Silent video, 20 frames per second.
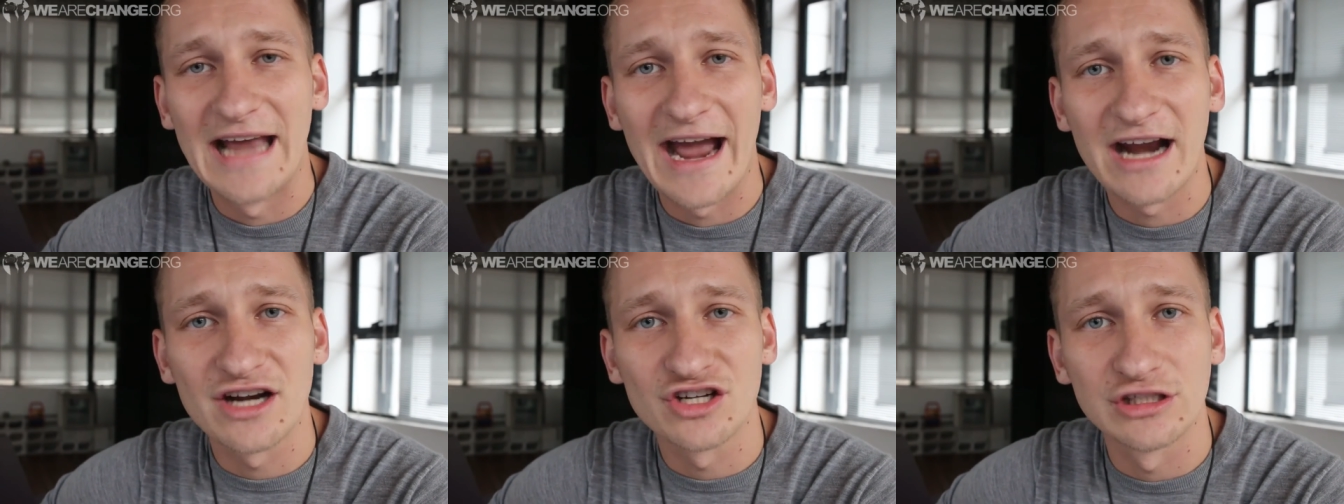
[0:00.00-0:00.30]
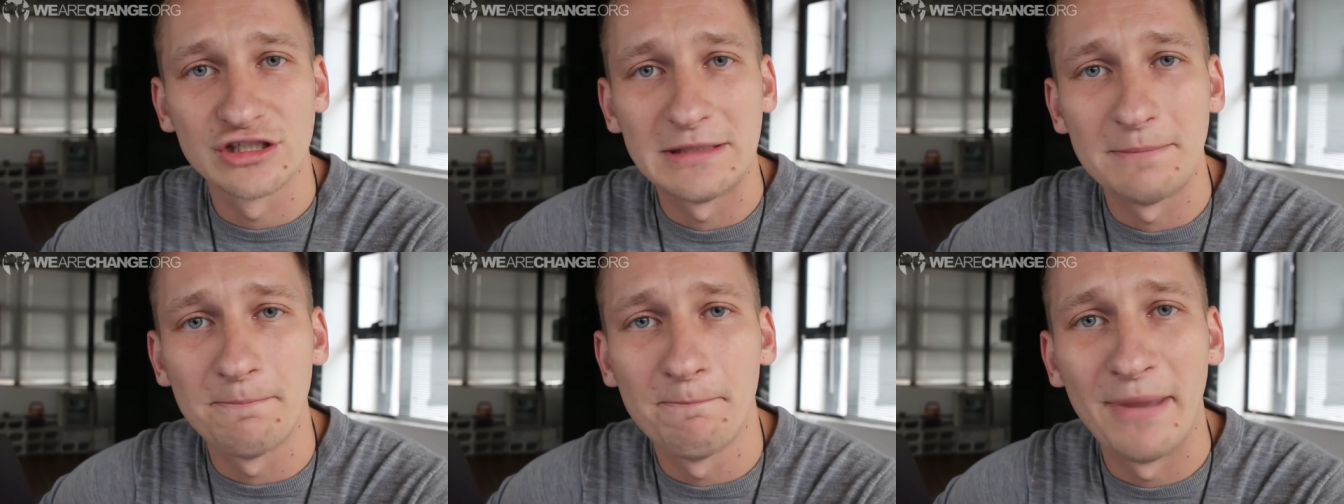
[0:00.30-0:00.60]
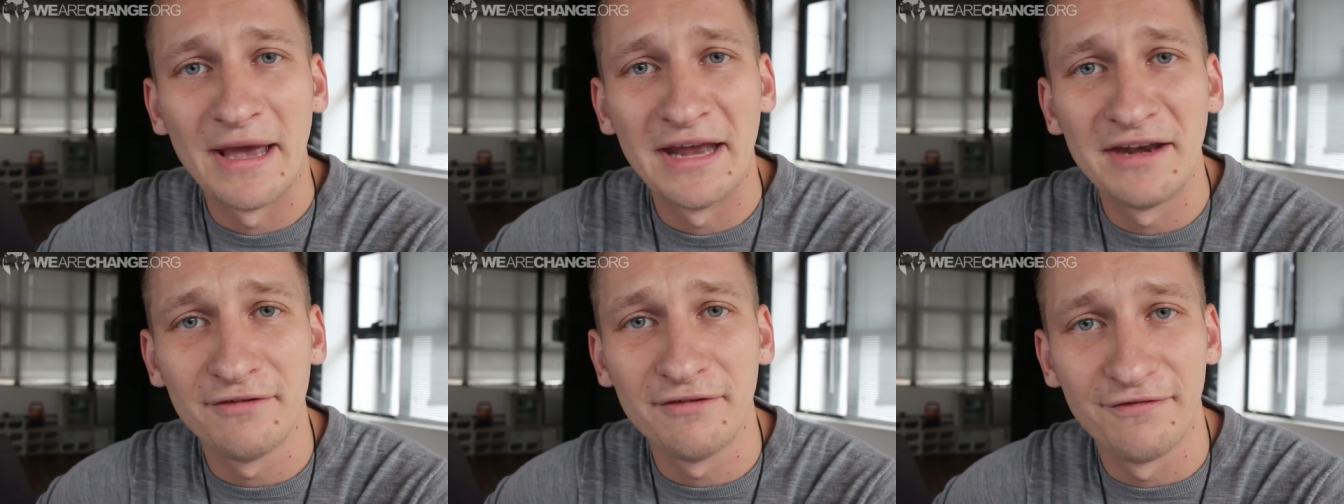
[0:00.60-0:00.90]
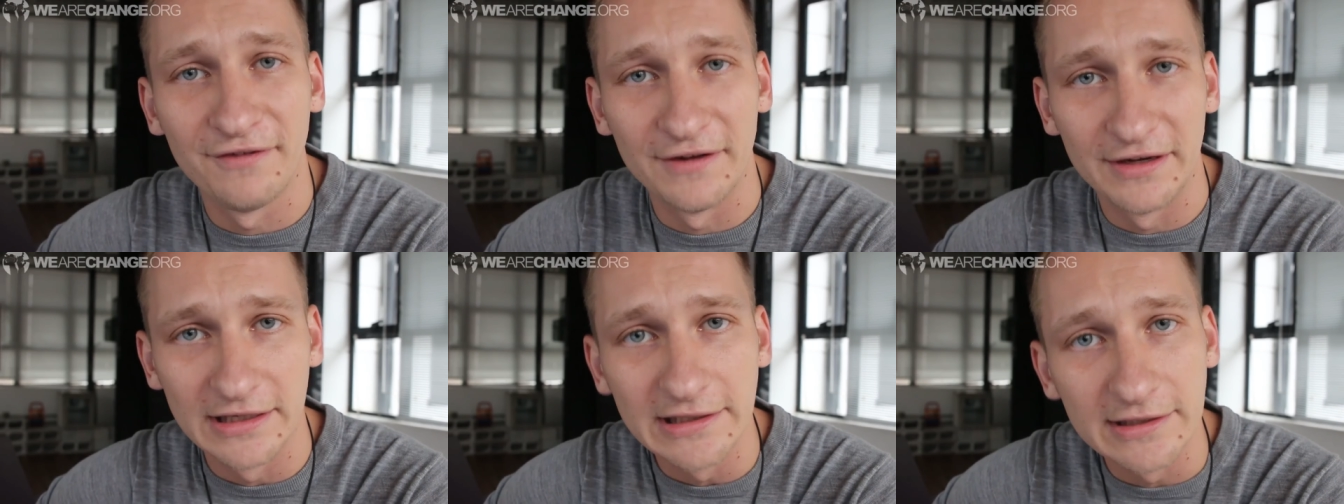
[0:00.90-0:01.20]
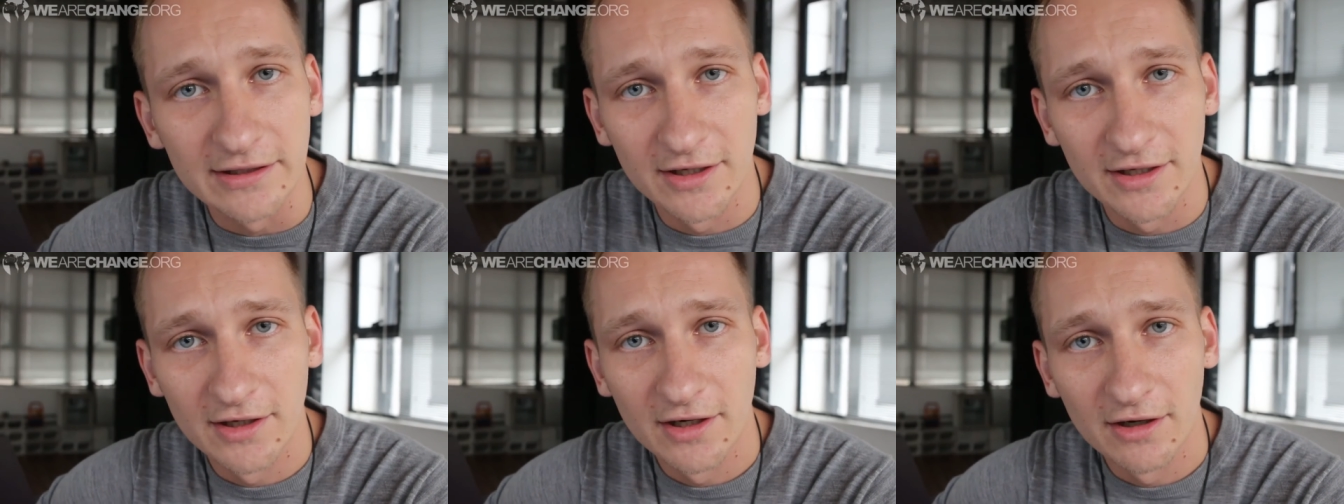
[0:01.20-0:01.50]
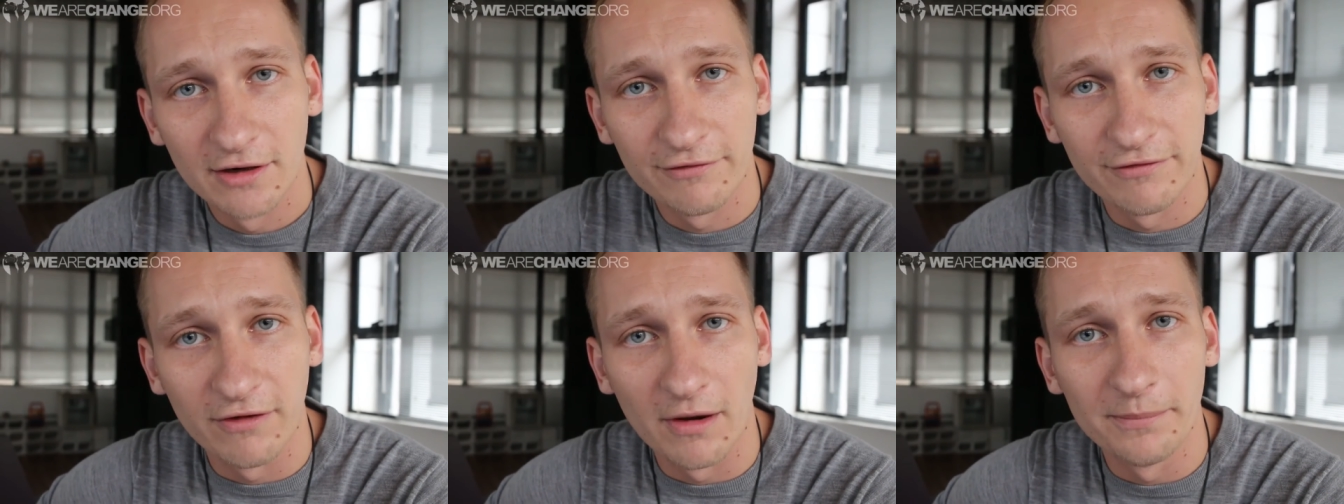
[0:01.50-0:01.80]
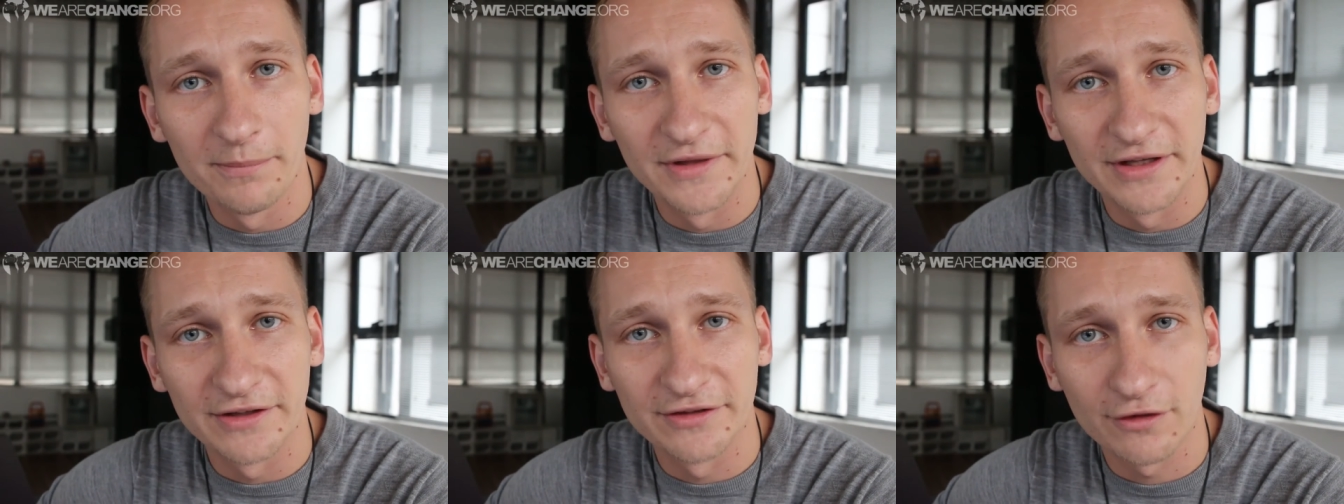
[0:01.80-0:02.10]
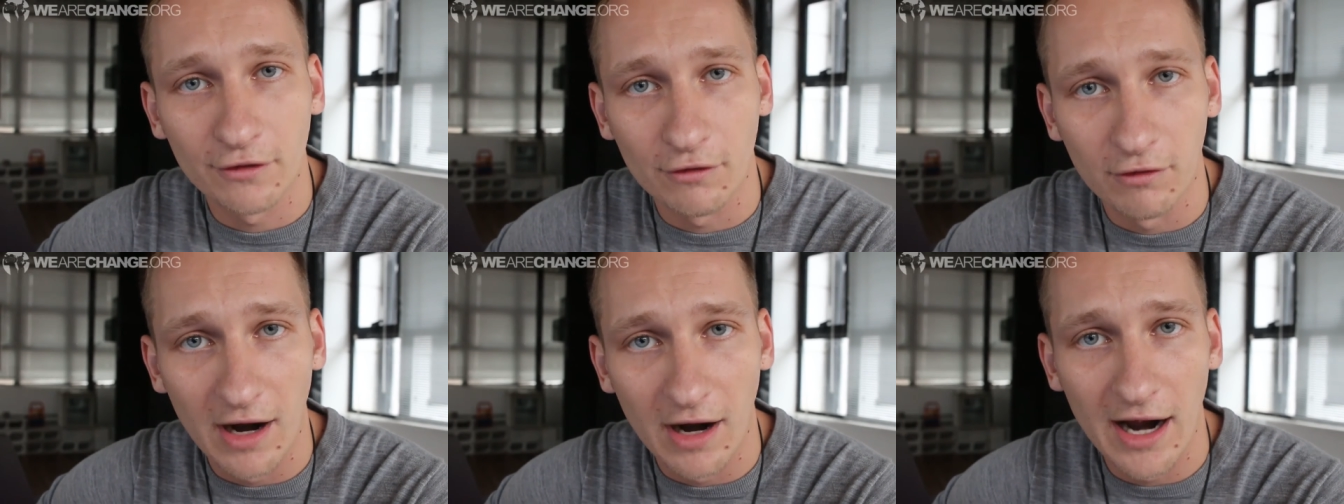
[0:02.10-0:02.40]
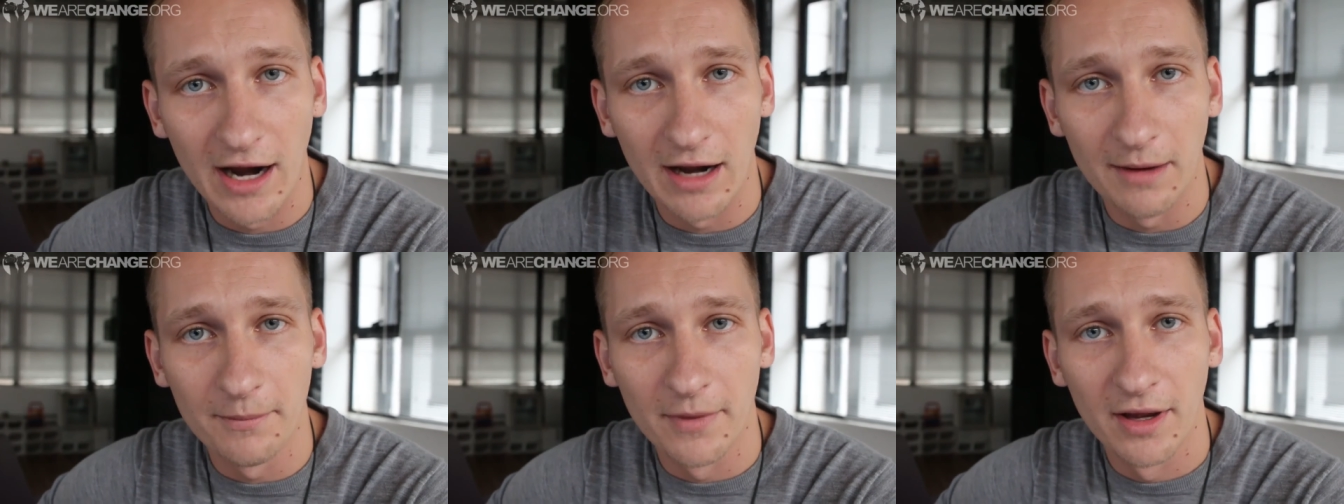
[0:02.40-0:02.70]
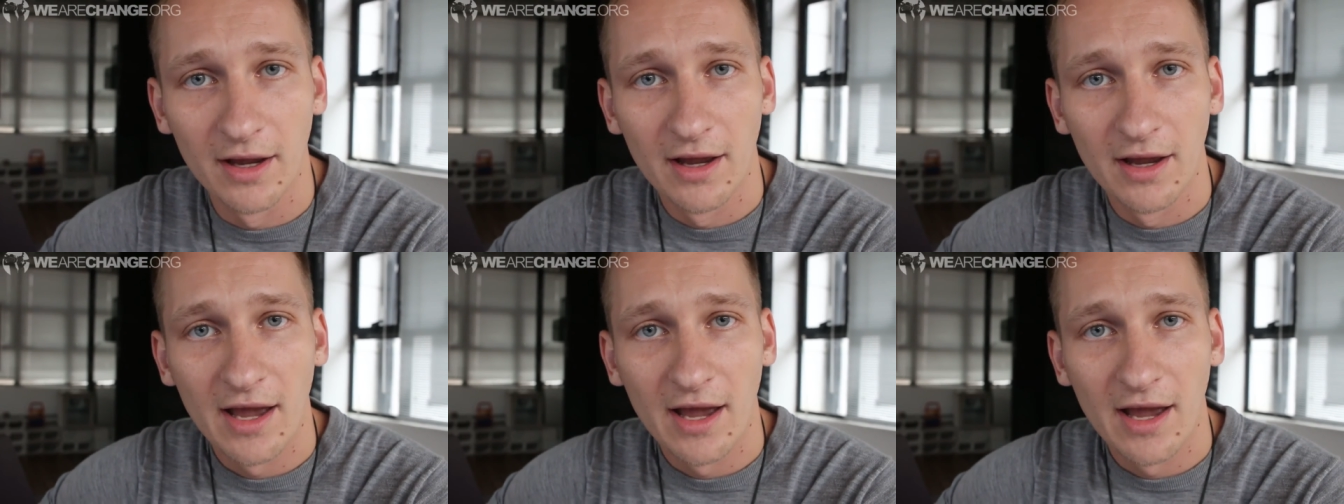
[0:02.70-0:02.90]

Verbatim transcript: actually benefited from this crime,